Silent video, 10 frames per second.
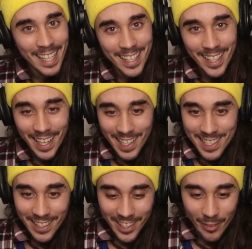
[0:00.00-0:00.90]
God, I
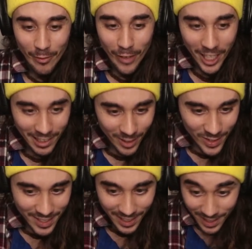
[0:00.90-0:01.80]
sound like a fucking
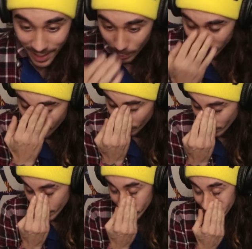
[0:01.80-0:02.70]
lunatic this episode,
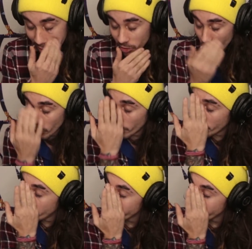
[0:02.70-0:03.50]
but it's true.